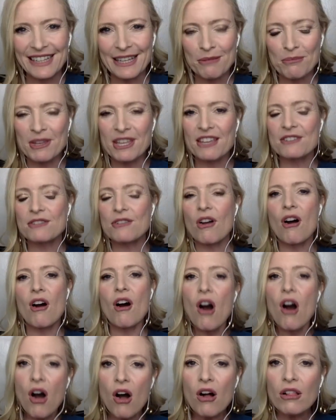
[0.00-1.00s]
because
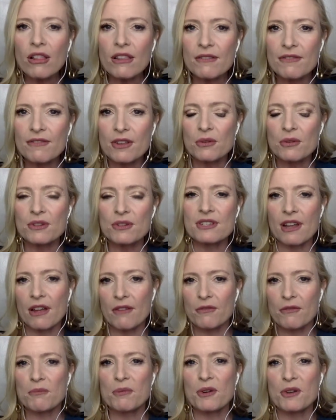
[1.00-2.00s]
all of those
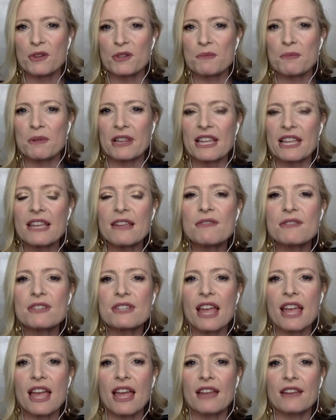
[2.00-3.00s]
self-imposed beliefs
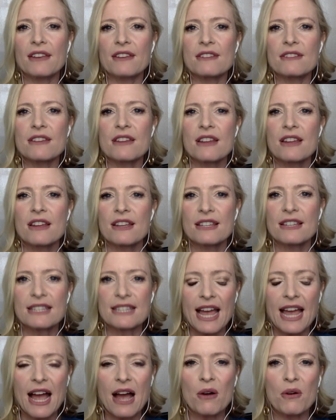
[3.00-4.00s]
and
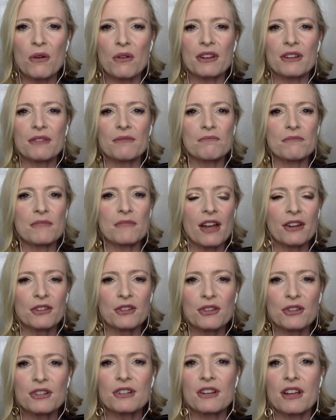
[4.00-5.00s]
doubt and not
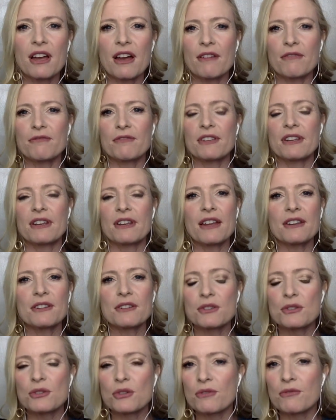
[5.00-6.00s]
good enough and
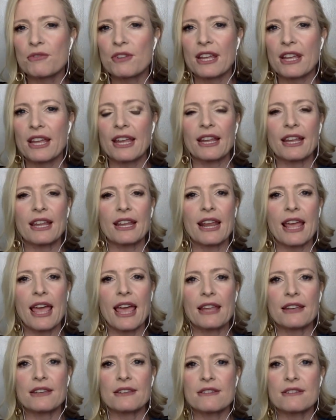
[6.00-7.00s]
undeserving
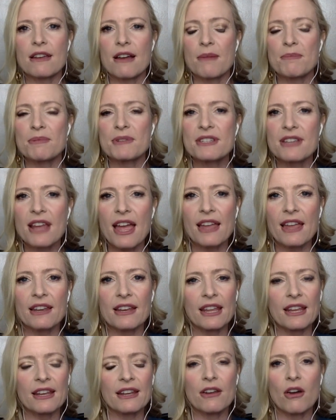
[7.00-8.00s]
and upset
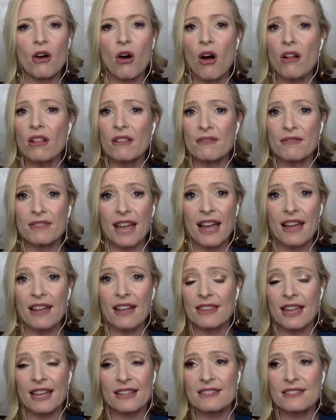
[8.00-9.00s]
and all of that,
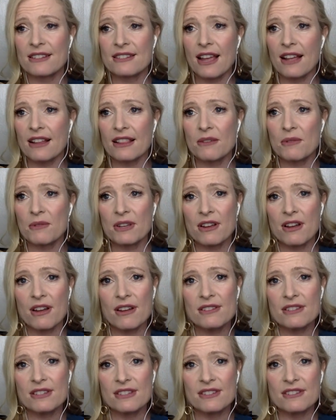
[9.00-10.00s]
that's exactly what
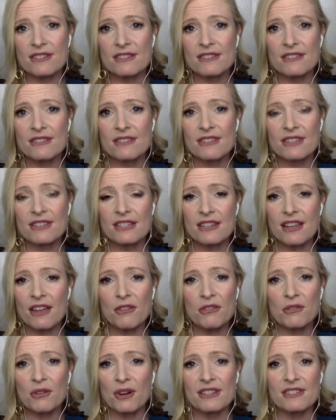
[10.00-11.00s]
causes these
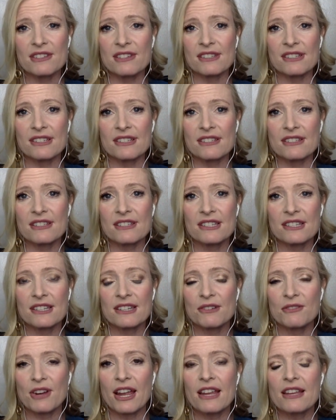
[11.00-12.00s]
health crises,
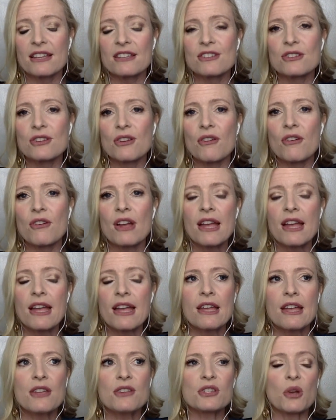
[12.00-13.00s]
right? Okay.
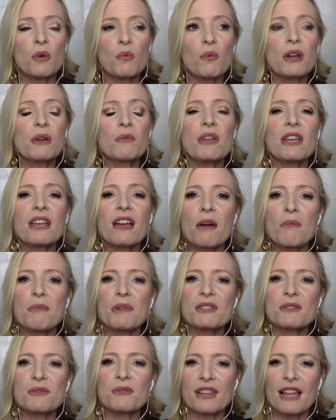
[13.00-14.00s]
So when we come
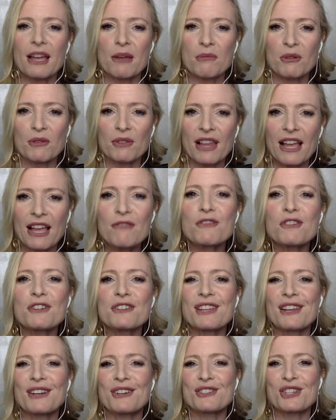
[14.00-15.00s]
into alignment with life force
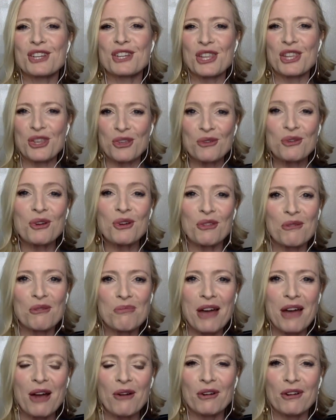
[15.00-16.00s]
energy, the
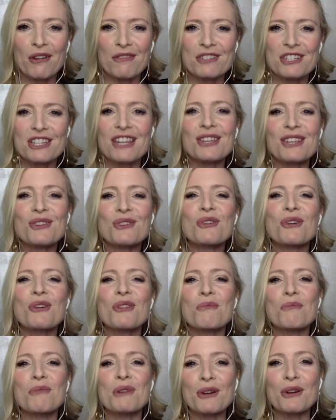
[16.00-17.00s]
power of Chi,
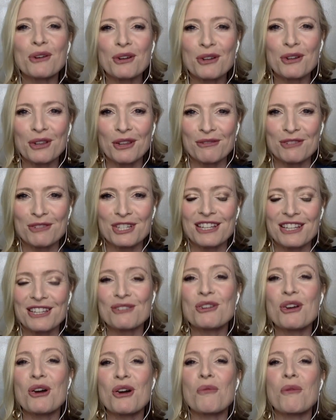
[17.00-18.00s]
the miracle of Chi,
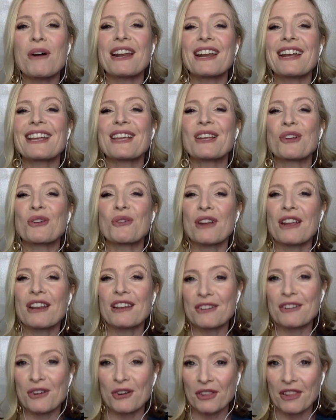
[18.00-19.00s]
what it can create
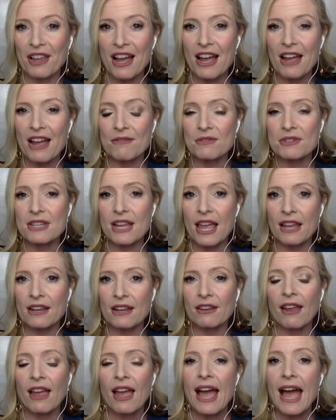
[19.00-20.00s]
in our lives and
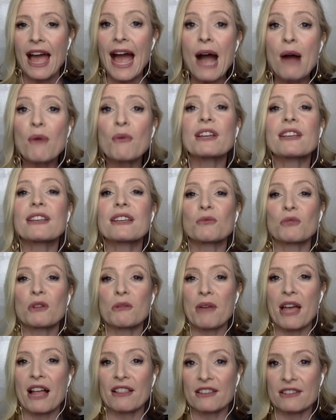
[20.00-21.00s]
how it can
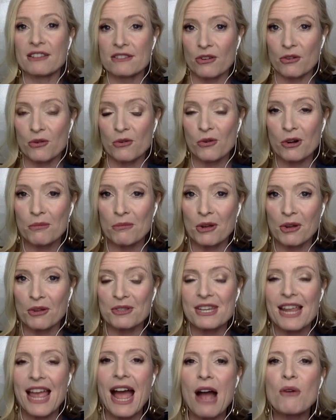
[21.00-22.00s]
rebalance our hormones,
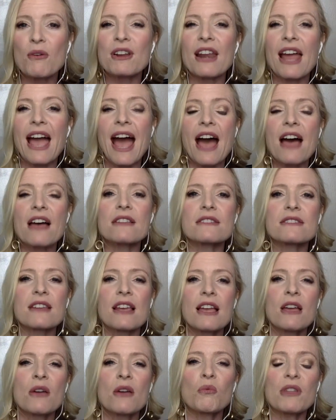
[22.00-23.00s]
how it has
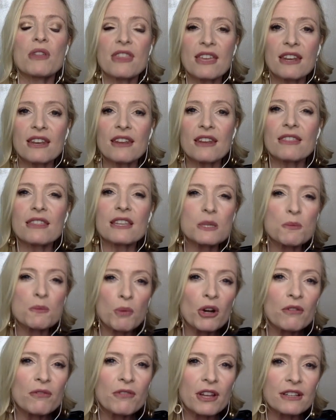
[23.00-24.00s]
within it this
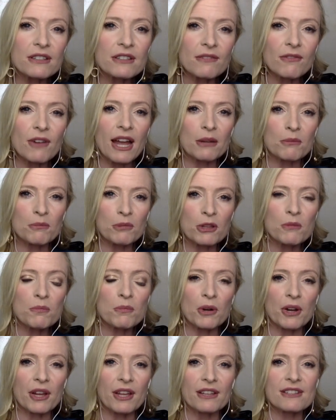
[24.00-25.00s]
perfect divine
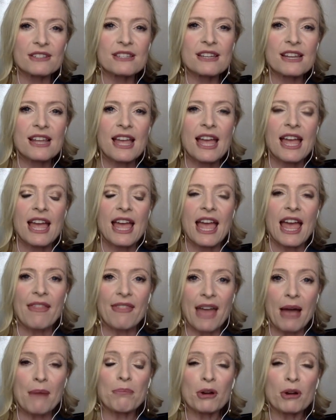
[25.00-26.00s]
blueprint. And
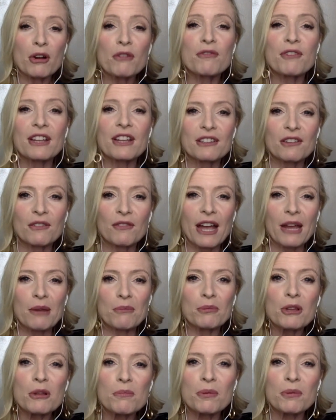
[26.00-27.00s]
that perfect divine
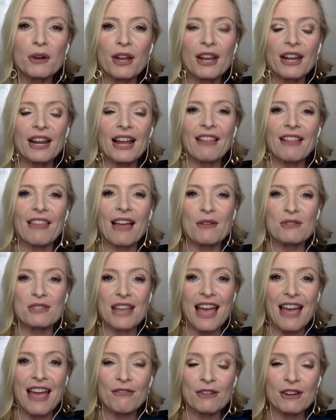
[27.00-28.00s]
blueprint allows
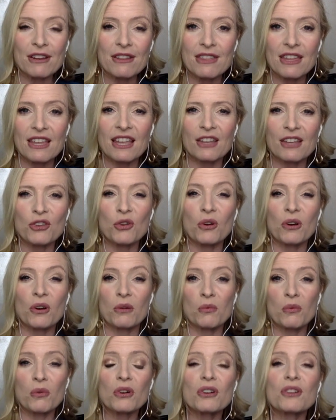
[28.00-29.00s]
everything in your
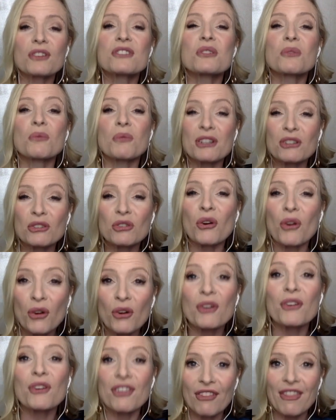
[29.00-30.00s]
world to
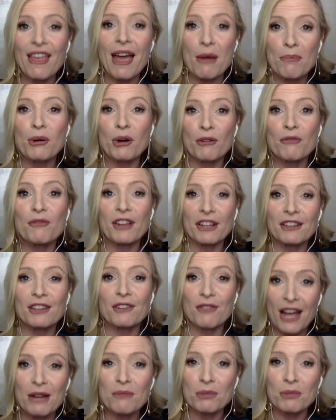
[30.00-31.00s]
return to that perfect
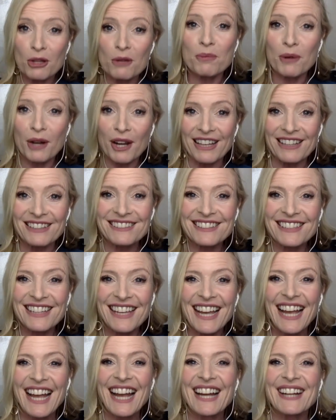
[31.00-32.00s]
divine blueprint,
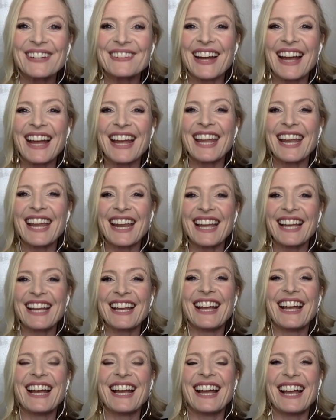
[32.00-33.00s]
right?
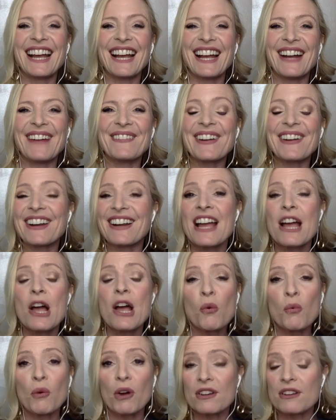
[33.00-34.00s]

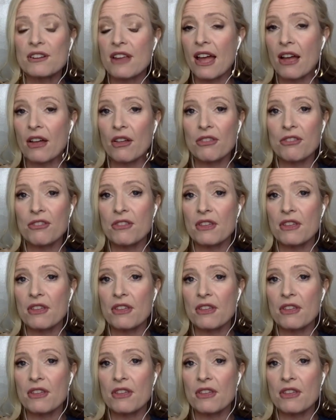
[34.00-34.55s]
where health,